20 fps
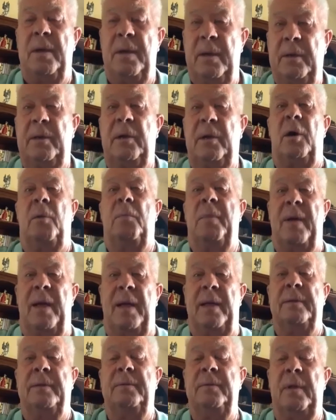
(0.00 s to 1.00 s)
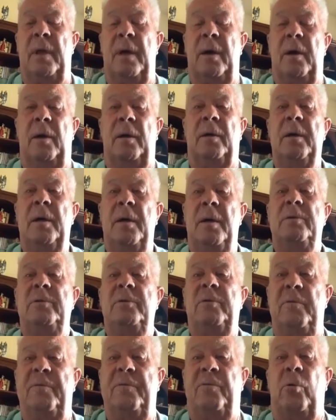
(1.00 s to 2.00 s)
come in,
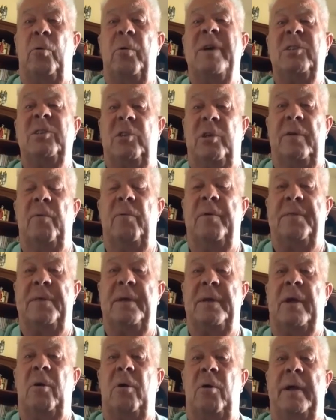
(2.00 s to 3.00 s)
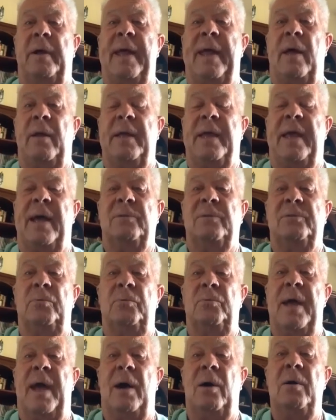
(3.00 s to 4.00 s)
to fruition with the current county council
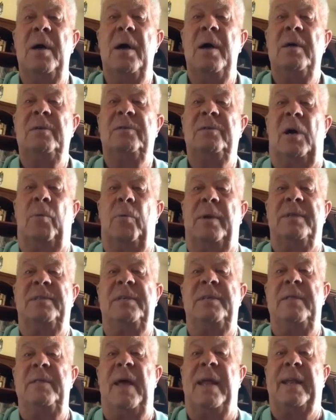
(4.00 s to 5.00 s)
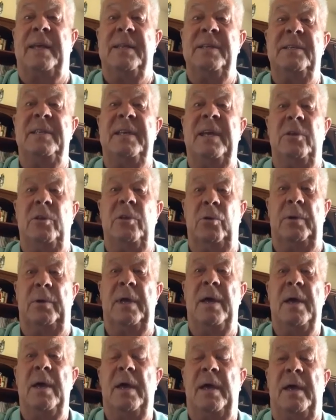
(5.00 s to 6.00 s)
now. So I wanna see that continued.
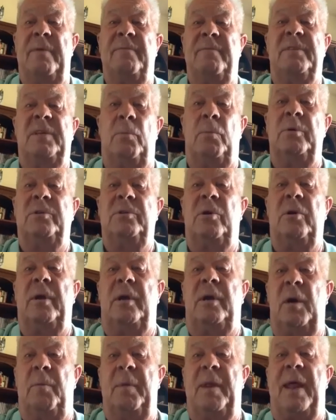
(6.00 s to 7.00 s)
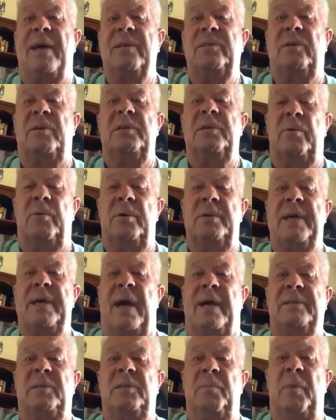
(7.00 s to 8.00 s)
If someone's gonna come and ask us for a
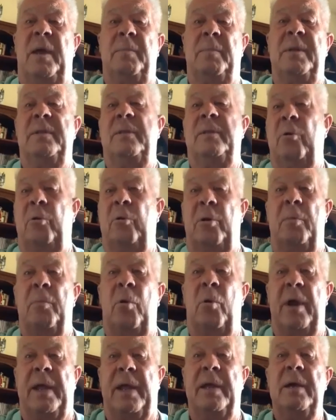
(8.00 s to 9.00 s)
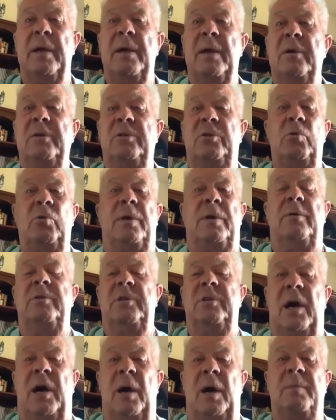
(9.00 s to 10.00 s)
tax abatement and they're gonna bring 200
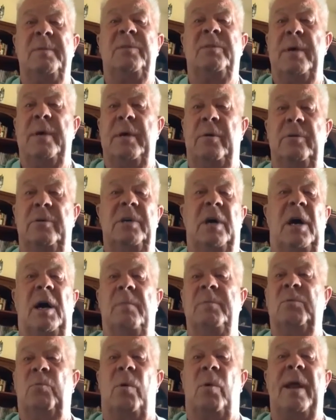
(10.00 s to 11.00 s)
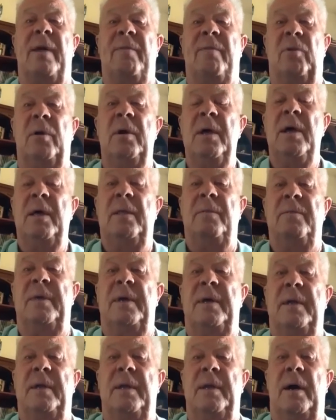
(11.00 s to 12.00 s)
jobs, 300 jobs, whatever,
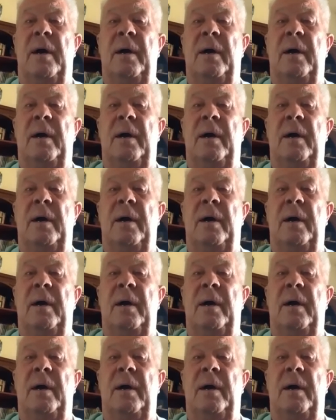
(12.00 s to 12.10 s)
then